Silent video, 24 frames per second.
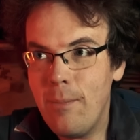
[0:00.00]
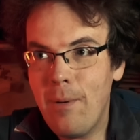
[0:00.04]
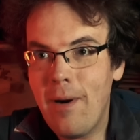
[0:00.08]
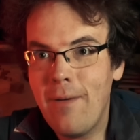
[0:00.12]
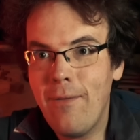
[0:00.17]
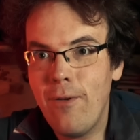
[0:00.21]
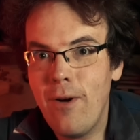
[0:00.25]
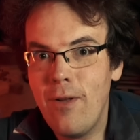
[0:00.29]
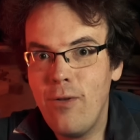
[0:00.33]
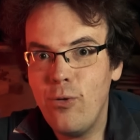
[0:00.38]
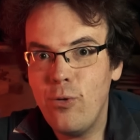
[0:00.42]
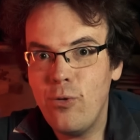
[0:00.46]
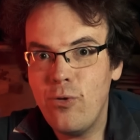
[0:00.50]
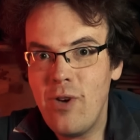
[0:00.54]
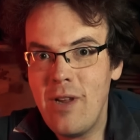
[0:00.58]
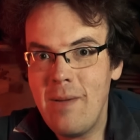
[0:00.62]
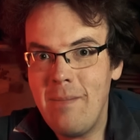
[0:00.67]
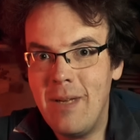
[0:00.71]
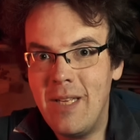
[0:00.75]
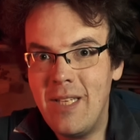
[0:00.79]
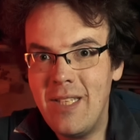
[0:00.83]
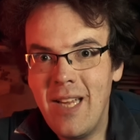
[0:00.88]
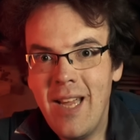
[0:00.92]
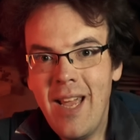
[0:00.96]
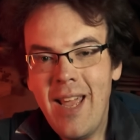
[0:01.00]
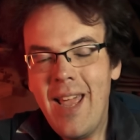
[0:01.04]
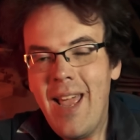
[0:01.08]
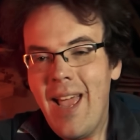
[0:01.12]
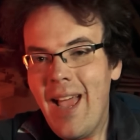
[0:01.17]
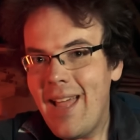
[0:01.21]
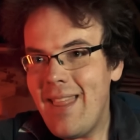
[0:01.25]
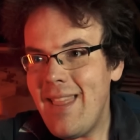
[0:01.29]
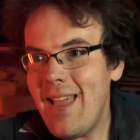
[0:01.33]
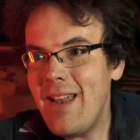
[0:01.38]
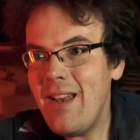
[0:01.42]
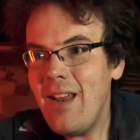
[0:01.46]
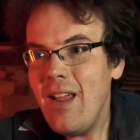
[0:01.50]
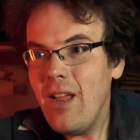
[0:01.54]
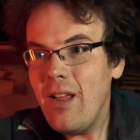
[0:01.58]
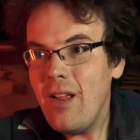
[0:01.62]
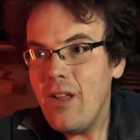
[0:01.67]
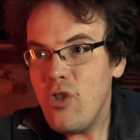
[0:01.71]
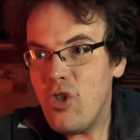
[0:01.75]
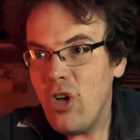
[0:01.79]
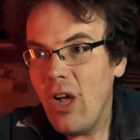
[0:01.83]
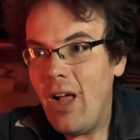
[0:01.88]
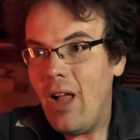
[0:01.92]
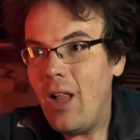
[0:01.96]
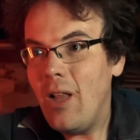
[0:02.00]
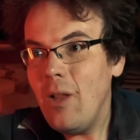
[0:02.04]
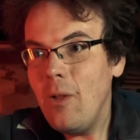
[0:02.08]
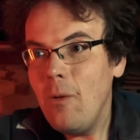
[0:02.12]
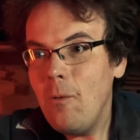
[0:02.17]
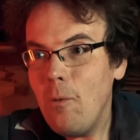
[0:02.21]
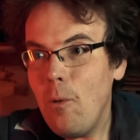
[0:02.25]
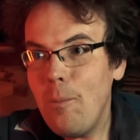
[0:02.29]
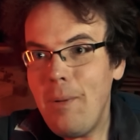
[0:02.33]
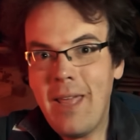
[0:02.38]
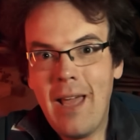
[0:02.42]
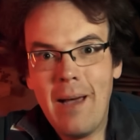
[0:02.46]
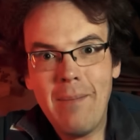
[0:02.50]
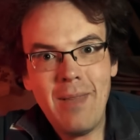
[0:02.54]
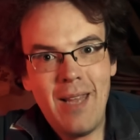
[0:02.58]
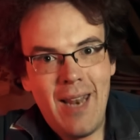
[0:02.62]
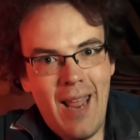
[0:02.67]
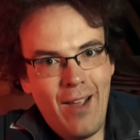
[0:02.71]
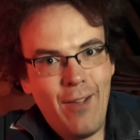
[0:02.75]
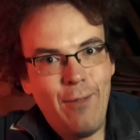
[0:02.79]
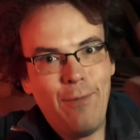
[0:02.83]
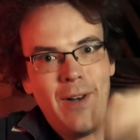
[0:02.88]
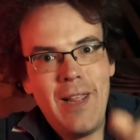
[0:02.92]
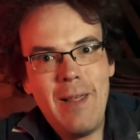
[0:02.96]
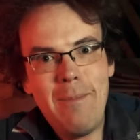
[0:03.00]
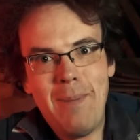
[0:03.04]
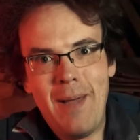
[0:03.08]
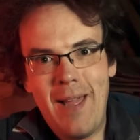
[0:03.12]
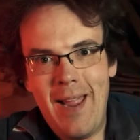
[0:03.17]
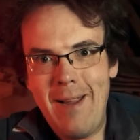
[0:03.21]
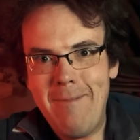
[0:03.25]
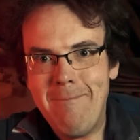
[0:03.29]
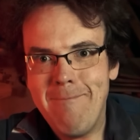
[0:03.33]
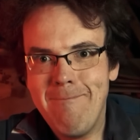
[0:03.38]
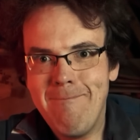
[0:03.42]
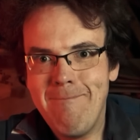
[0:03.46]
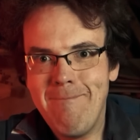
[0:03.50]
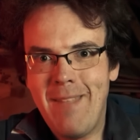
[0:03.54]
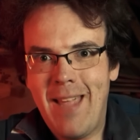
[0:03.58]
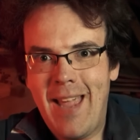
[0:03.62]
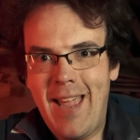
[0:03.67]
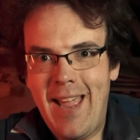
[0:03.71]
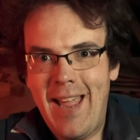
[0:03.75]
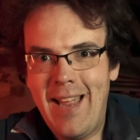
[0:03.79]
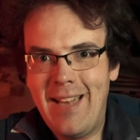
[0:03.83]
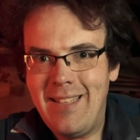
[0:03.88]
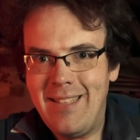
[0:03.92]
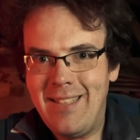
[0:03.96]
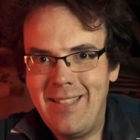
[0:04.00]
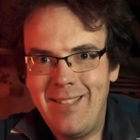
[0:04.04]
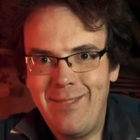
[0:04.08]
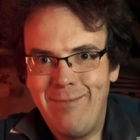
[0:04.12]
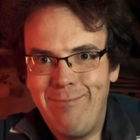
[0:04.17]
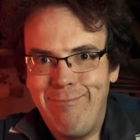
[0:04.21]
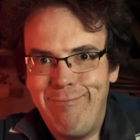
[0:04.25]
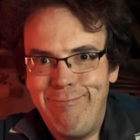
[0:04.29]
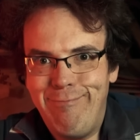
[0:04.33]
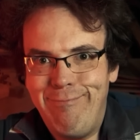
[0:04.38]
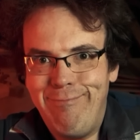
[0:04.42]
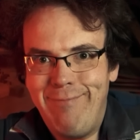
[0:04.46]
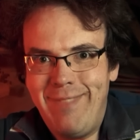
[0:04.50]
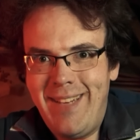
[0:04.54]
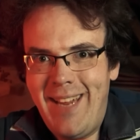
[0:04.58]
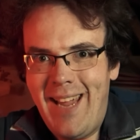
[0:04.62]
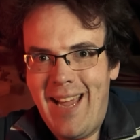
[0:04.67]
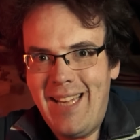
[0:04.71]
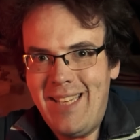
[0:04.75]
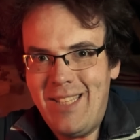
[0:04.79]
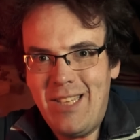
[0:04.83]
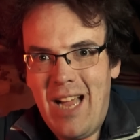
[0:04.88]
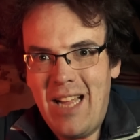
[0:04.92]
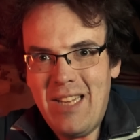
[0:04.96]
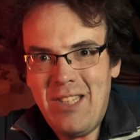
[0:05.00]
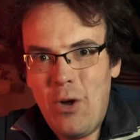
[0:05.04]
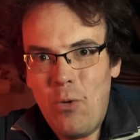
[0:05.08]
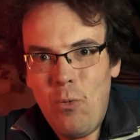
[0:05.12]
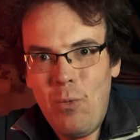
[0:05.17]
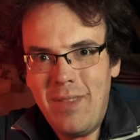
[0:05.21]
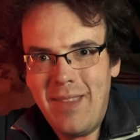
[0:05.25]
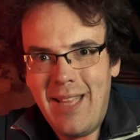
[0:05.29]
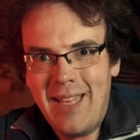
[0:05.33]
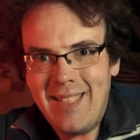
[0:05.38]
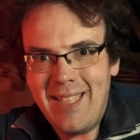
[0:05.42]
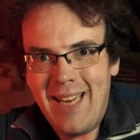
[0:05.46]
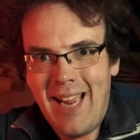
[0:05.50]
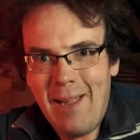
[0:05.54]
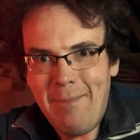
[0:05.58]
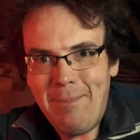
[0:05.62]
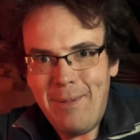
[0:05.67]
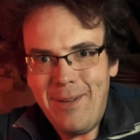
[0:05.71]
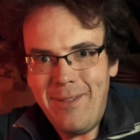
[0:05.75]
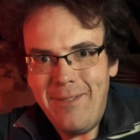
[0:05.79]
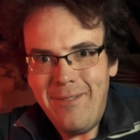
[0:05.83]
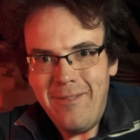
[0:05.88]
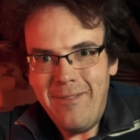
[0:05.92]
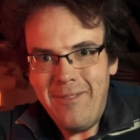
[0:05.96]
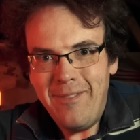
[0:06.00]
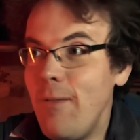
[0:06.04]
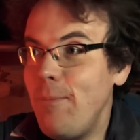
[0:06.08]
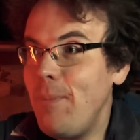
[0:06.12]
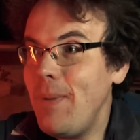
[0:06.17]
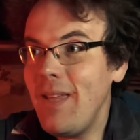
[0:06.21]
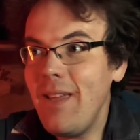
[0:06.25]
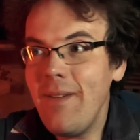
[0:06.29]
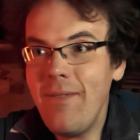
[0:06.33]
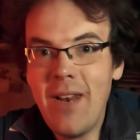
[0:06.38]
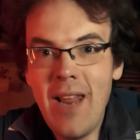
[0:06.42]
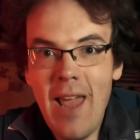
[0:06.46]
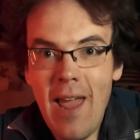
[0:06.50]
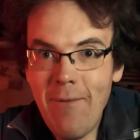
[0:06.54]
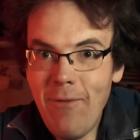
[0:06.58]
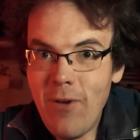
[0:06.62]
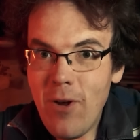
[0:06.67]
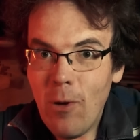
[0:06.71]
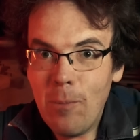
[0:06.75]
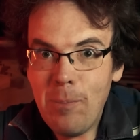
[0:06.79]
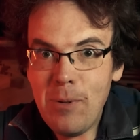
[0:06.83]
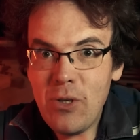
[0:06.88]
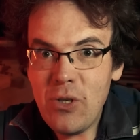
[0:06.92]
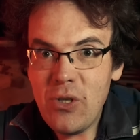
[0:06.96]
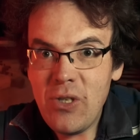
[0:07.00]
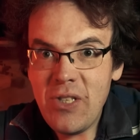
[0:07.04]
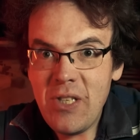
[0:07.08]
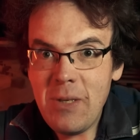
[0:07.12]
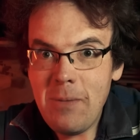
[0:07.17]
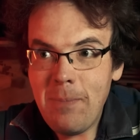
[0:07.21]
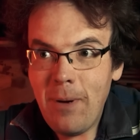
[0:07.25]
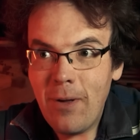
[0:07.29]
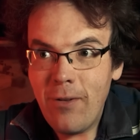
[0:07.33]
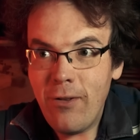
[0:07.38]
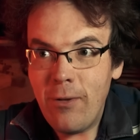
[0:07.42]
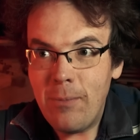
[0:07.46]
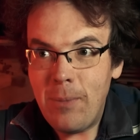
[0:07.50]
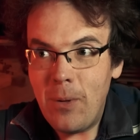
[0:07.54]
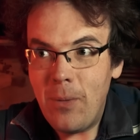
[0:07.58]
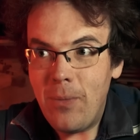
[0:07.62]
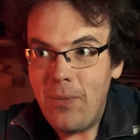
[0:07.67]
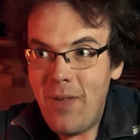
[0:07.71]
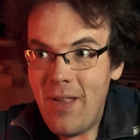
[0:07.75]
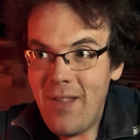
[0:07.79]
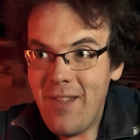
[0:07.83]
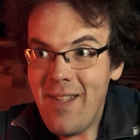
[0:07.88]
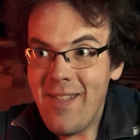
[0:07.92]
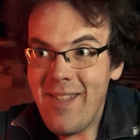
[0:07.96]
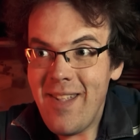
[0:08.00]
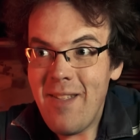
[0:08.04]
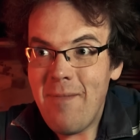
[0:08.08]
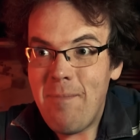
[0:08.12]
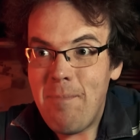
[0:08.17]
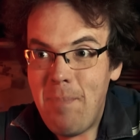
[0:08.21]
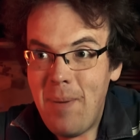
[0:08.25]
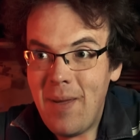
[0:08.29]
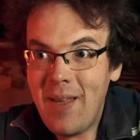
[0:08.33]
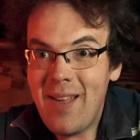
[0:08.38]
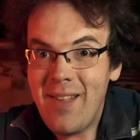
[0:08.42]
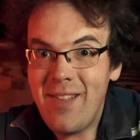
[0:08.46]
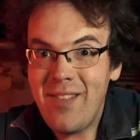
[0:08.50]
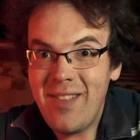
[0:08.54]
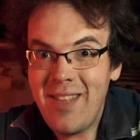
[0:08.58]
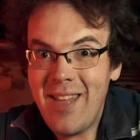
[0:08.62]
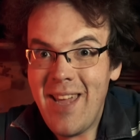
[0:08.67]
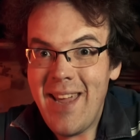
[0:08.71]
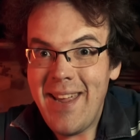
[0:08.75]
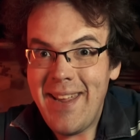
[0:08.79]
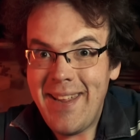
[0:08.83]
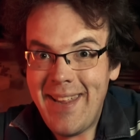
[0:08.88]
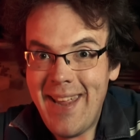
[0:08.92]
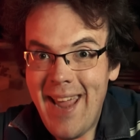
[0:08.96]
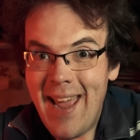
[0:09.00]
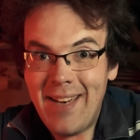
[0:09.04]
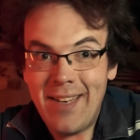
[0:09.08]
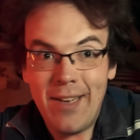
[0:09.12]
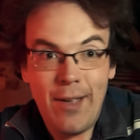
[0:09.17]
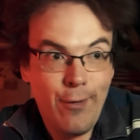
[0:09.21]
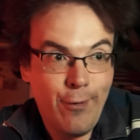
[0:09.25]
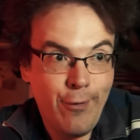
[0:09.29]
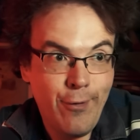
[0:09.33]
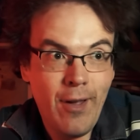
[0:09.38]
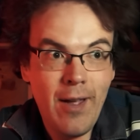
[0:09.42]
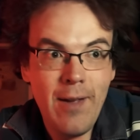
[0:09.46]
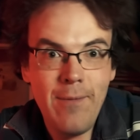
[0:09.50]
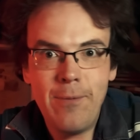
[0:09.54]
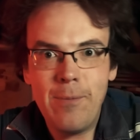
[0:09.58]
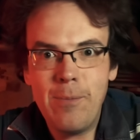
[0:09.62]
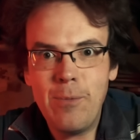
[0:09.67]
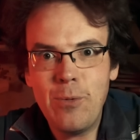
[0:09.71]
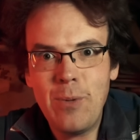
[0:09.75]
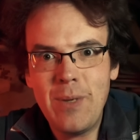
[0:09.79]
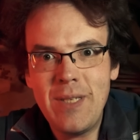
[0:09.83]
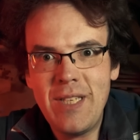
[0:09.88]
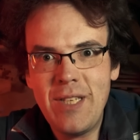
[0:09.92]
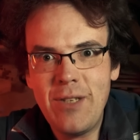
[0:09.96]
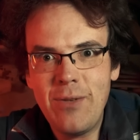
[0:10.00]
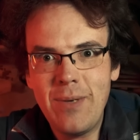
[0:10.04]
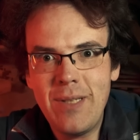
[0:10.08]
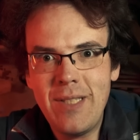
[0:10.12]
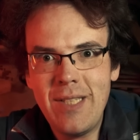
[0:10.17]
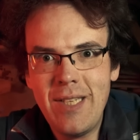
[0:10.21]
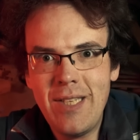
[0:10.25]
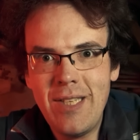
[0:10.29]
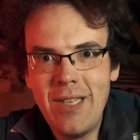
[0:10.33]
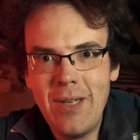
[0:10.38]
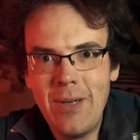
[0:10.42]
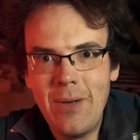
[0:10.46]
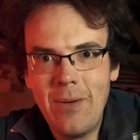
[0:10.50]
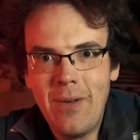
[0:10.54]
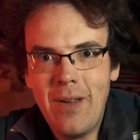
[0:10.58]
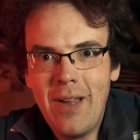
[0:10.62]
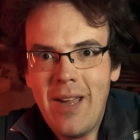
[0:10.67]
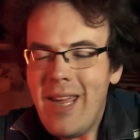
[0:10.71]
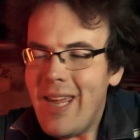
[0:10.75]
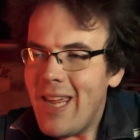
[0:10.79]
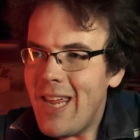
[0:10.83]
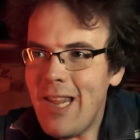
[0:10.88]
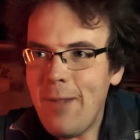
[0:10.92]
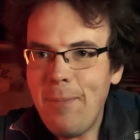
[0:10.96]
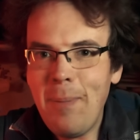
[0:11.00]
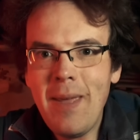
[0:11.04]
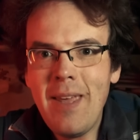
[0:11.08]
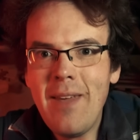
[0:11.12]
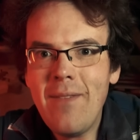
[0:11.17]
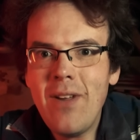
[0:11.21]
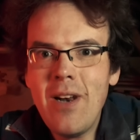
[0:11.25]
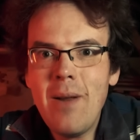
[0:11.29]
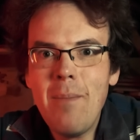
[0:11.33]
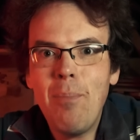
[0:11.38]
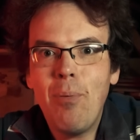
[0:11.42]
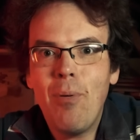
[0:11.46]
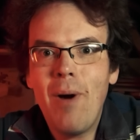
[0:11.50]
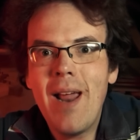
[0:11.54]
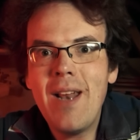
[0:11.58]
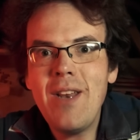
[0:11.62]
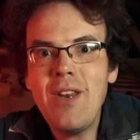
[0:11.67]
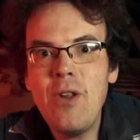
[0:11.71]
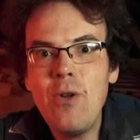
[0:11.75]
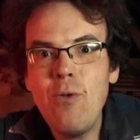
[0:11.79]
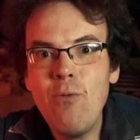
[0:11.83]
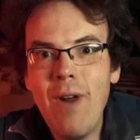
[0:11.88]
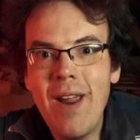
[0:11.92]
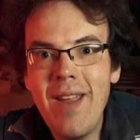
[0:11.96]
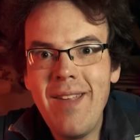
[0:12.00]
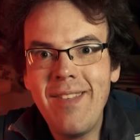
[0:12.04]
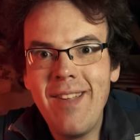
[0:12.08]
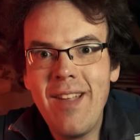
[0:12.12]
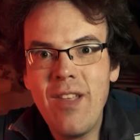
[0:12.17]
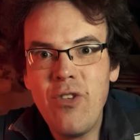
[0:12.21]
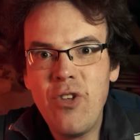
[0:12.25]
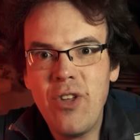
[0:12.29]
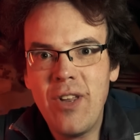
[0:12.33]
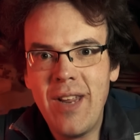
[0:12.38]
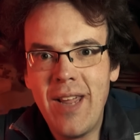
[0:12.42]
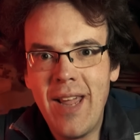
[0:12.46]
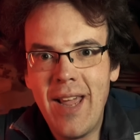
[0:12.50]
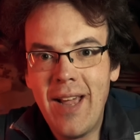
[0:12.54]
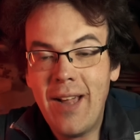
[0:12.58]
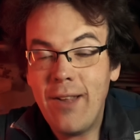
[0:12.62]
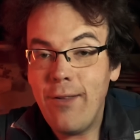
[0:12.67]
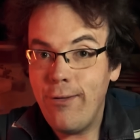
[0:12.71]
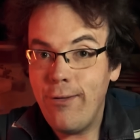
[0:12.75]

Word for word: the preferential treatment, and then Charles will become the next Felipe. And I don't want that to happen. He's been given every opportunity possible. This is his biggest year yet, aside from 2022. He's been given a brand new race engineer,